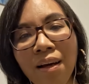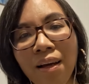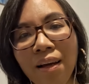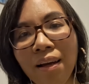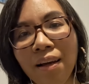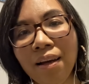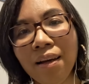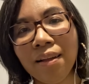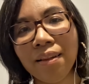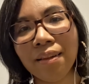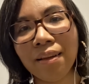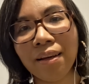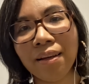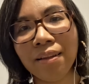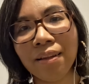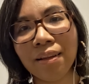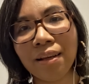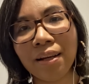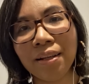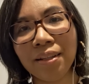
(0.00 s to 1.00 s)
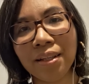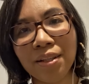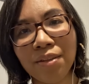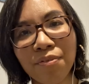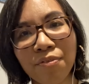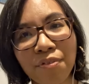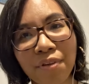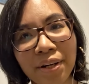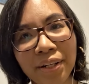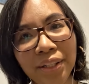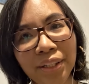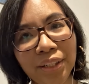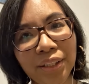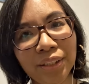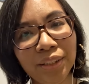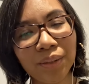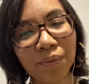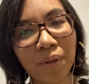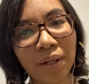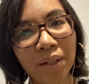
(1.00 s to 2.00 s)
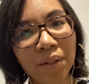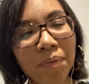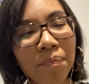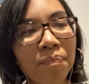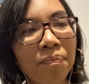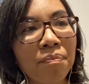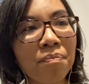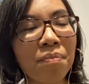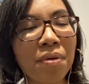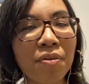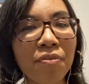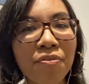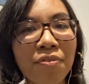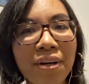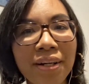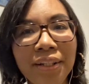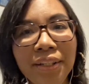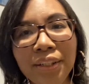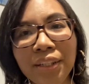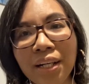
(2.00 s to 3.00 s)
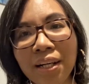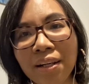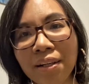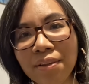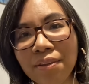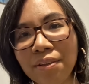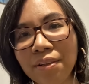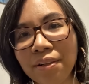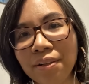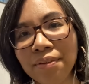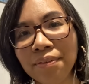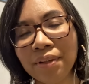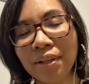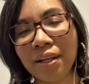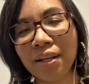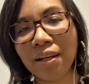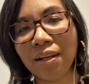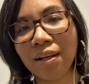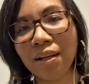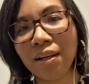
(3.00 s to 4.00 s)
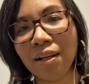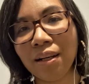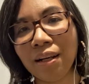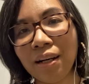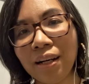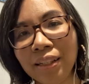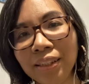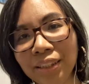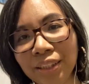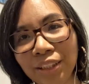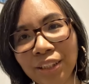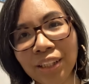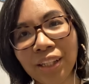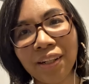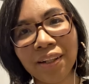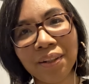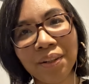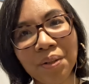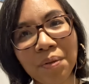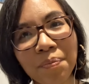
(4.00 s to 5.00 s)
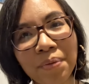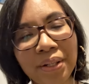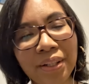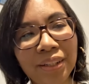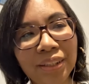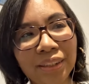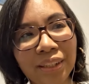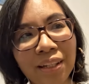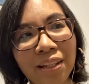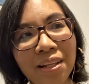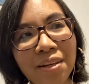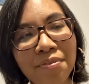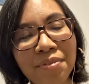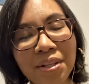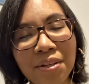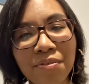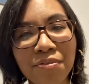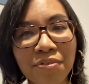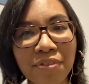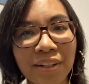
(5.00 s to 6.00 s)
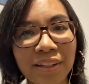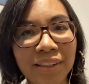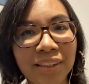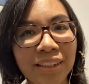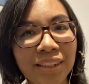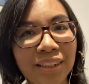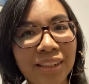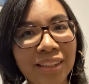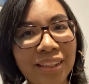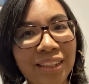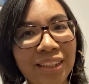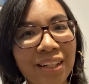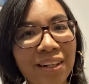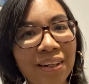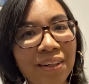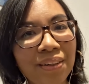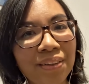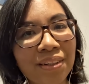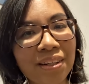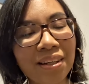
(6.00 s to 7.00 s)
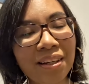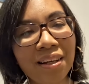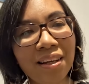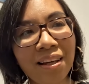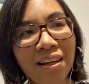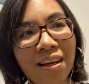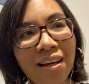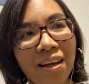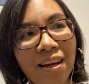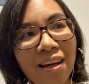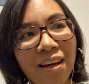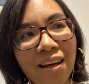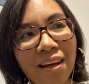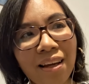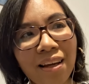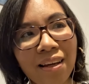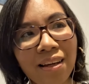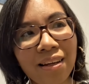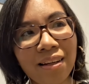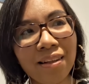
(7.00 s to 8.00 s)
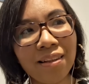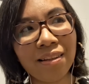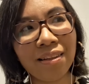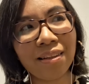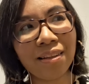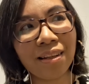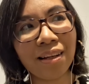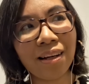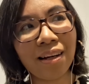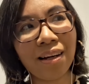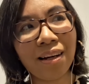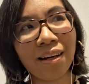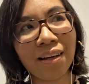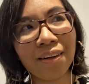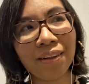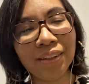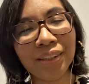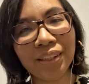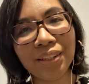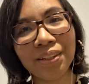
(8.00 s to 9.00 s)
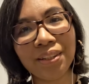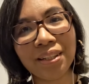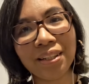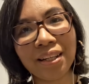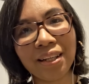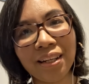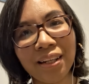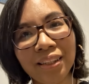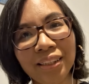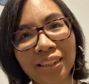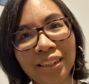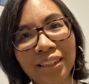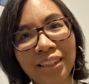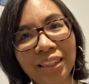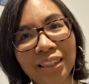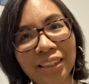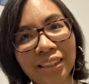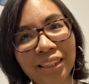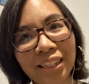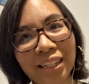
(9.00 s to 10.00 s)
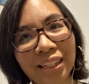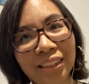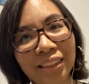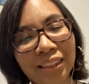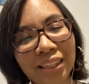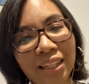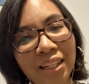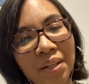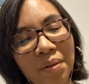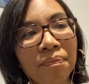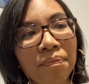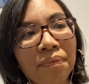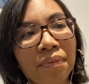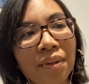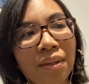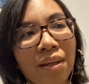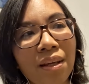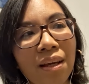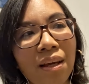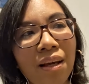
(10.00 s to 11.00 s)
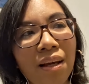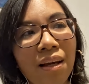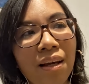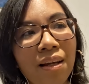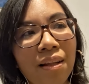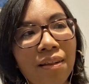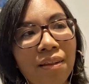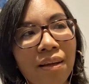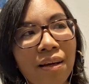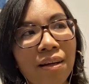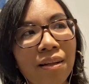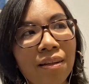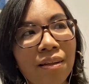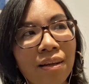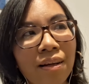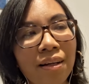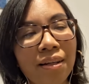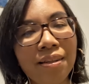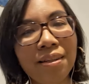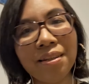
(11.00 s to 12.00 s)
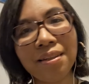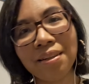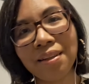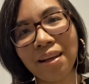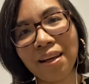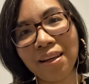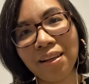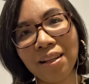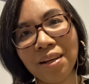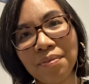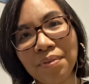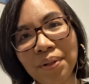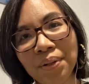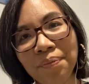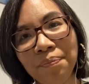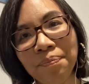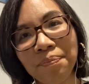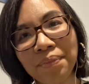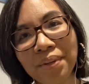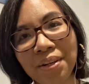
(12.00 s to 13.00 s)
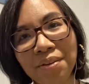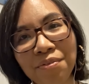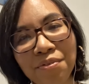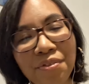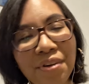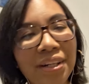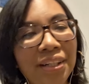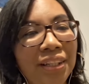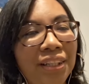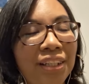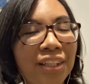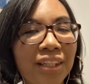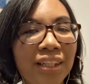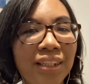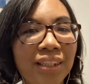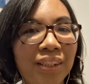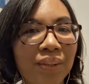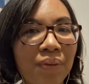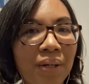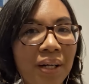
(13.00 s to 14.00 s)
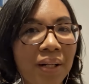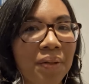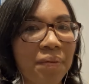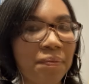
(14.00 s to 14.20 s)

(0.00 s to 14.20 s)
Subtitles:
And then I did French as well, but French I had done as a child because I lived in France as a child, and I also did it as a GCSE, and then I did an A-level in French as well.